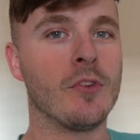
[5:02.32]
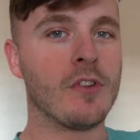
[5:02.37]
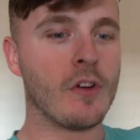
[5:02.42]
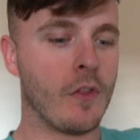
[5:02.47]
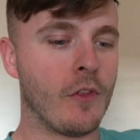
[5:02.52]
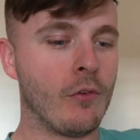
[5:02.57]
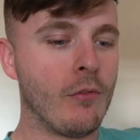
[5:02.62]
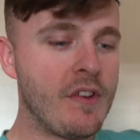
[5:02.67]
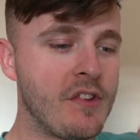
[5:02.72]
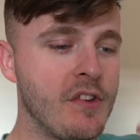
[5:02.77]
So
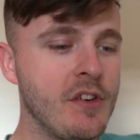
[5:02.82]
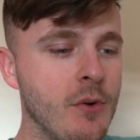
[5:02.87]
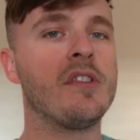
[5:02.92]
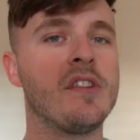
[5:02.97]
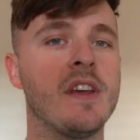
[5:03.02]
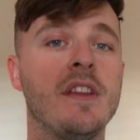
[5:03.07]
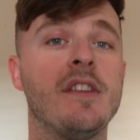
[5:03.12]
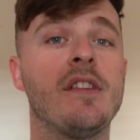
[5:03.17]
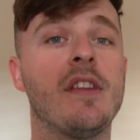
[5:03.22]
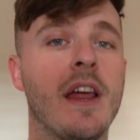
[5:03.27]
the reason you'll
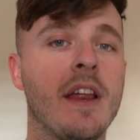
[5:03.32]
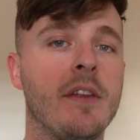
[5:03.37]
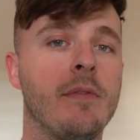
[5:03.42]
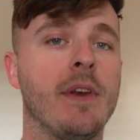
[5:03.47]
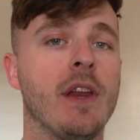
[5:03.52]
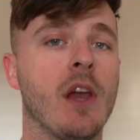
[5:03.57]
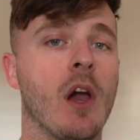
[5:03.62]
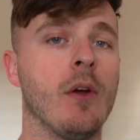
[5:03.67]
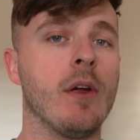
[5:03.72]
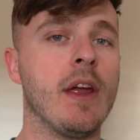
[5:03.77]
see in today's
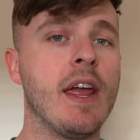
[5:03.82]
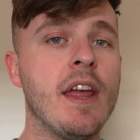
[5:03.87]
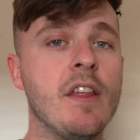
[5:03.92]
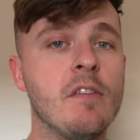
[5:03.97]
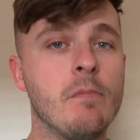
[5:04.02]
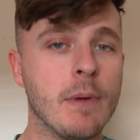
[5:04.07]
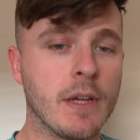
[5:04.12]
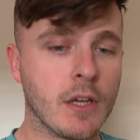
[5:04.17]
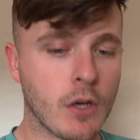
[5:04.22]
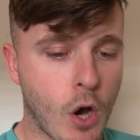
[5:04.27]
video is
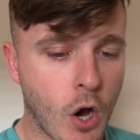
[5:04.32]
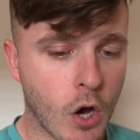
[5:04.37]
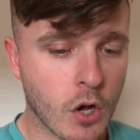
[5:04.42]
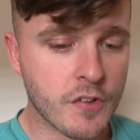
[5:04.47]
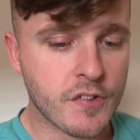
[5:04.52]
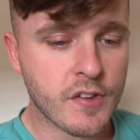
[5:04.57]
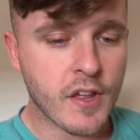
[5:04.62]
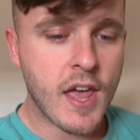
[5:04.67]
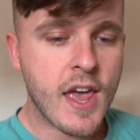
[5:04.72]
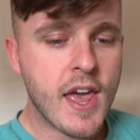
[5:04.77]

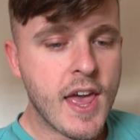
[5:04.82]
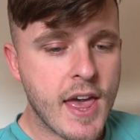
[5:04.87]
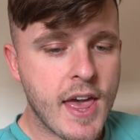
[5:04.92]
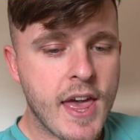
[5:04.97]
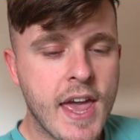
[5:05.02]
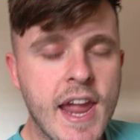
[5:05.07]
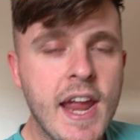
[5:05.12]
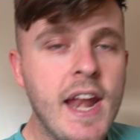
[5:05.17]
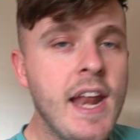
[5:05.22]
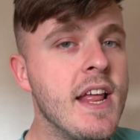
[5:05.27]
because
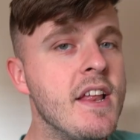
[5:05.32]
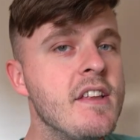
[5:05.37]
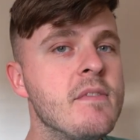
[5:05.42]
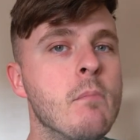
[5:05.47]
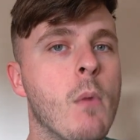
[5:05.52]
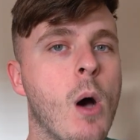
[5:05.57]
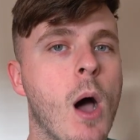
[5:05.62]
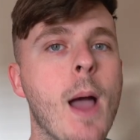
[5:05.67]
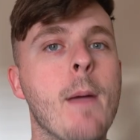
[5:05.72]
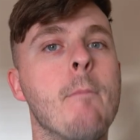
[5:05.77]
it is
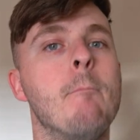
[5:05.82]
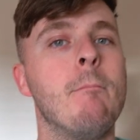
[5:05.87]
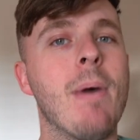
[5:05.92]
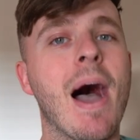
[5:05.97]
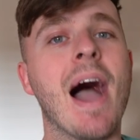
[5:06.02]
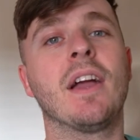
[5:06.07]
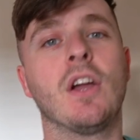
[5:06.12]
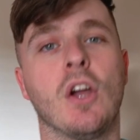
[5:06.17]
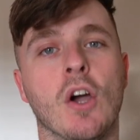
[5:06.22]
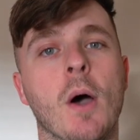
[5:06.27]
my
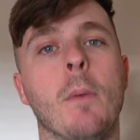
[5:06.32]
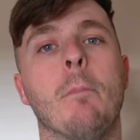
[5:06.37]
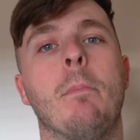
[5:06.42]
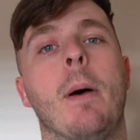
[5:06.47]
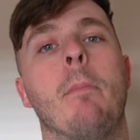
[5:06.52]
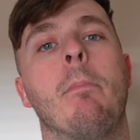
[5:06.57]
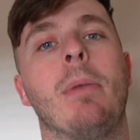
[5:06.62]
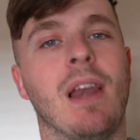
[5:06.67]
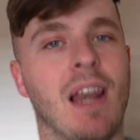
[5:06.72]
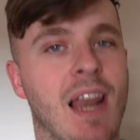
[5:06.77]

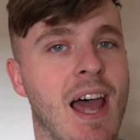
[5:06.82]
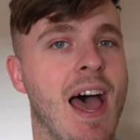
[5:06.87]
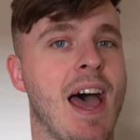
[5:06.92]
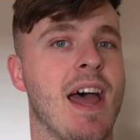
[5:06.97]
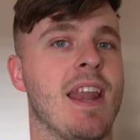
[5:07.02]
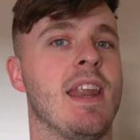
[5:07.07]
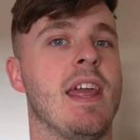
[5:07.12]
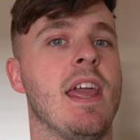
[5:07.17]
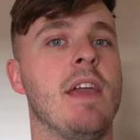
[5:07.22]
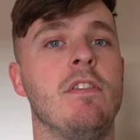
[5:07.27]
backup
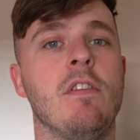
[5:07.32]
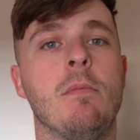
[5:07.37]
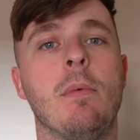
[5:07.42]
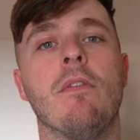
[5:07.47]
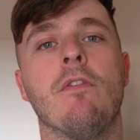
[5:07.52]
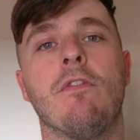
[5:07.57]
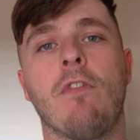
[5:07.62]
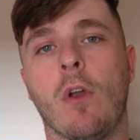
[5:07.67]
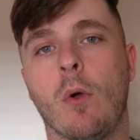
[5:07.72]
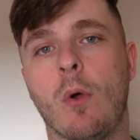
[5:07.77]
plan. If you've been
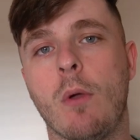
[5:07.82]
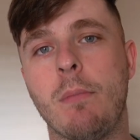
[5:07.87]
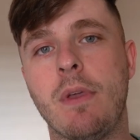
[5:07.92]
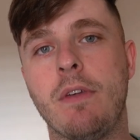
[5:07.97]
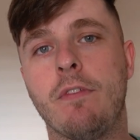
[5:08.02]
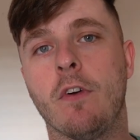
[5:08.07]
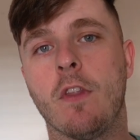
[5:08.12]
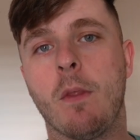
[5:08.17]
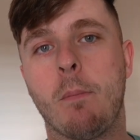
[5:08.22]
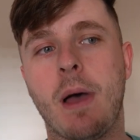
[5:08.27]
following me
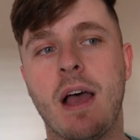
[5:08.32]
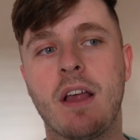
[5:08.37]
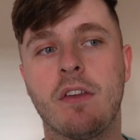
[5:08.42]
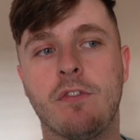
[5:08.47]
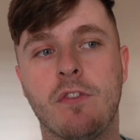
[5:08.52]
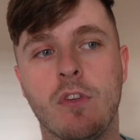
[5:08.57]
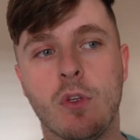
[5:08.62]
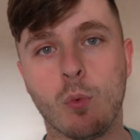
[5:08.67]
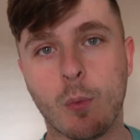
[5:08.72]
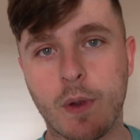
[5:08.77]
for the past
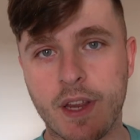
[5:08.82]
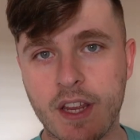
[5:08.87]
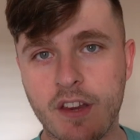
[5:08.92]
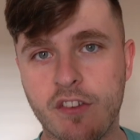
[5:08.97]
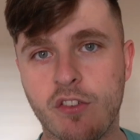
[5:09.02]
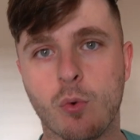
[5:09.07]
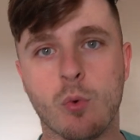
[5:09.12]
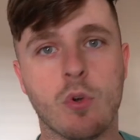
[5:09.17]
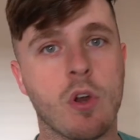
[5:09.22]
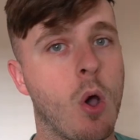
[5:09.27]
few
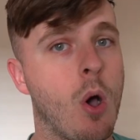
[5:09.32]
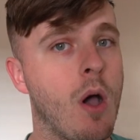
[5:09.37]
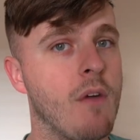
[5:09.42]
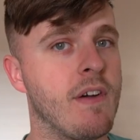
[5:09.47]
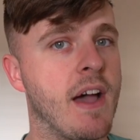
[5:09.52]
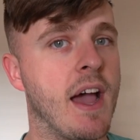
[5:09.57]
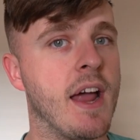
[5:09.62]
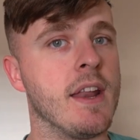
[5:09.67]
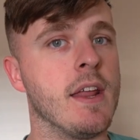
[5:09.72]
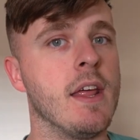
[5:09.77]
weeks, you'll know I've
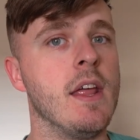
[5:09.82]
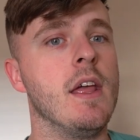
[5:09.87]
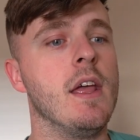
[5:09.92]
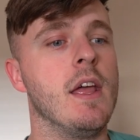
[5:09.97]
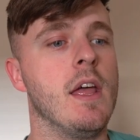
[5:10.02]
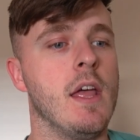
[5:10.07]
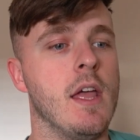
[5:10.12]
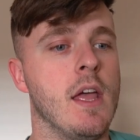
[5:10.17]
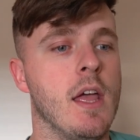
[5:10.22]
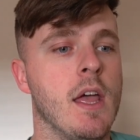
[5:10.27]
had
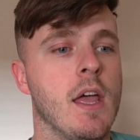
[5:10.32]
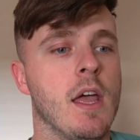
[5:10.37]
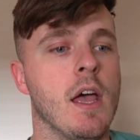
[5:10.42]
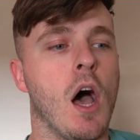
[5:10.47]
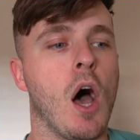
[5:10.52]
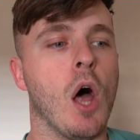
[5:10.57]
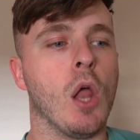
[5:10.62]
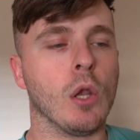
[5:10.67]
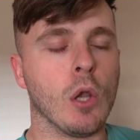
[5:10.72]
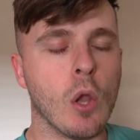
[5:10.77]

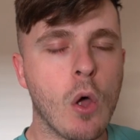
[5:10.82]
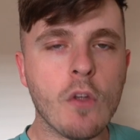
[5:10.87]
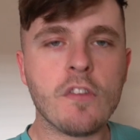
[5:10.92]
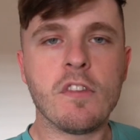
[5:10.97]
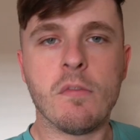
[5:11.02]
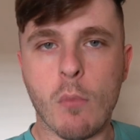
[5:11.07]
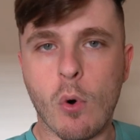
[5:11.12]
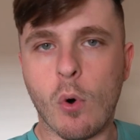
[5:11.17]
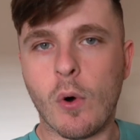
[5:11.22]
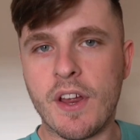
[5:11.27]
a
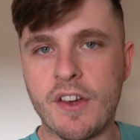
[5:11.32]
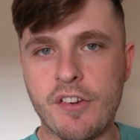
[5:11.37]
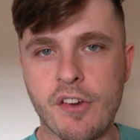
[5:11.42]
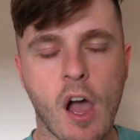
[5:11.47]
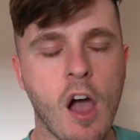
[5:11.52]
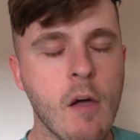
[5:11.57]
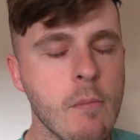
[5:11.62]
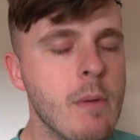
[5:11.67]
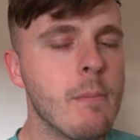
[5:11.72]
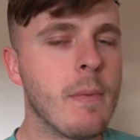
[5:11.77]
lot more issue.
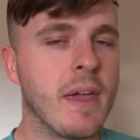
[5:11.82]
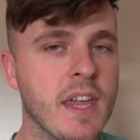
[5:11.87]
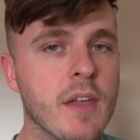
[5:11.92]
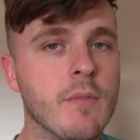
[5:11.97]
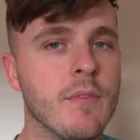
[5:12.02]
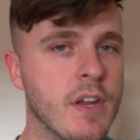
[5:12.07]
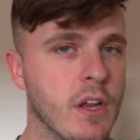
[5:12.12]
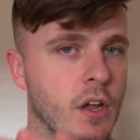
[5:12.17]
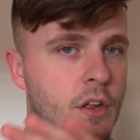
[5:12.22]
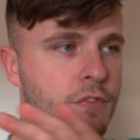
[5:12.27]
I've been making
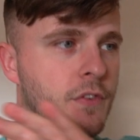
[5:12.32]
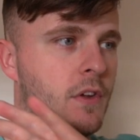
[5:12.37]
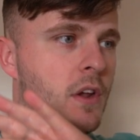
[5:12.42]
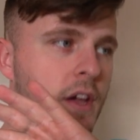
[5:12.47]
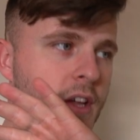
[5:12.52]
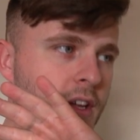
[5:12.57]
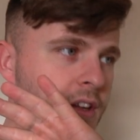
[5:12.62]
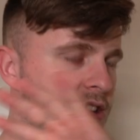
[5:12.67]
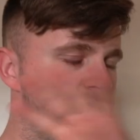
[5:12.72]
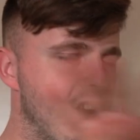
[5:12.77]
videos for
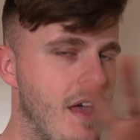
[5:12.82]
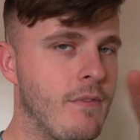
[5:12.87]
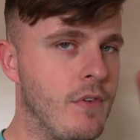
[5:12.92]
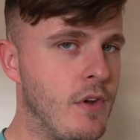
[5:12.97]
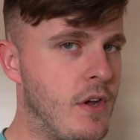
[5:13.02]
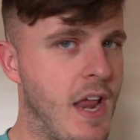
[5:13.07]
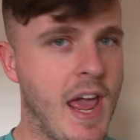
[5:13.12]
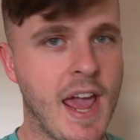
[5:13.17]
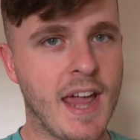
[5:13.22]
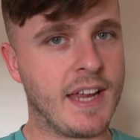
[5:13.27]
like
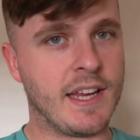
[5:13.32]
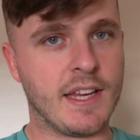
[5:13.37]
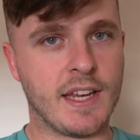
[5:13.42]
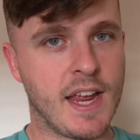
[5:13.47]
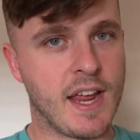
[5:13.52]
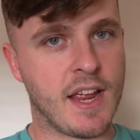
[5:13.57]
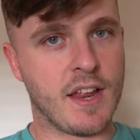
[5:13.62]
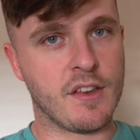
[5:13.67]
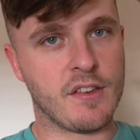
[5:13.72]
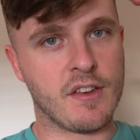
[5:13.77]
seven, eight
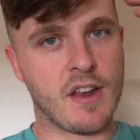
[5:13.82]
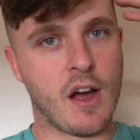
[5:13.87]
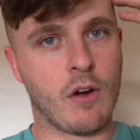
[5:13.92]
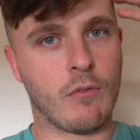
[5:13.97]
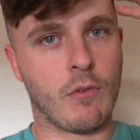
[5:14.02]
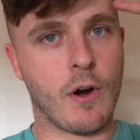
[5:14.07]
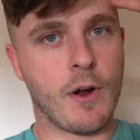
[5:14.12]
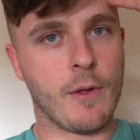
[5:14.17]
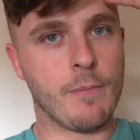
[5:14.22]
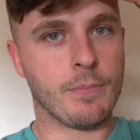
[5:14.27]
years now,
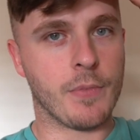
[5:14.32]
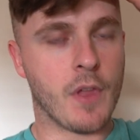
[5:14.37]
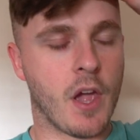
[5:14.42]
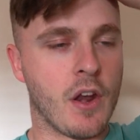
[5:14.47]
right?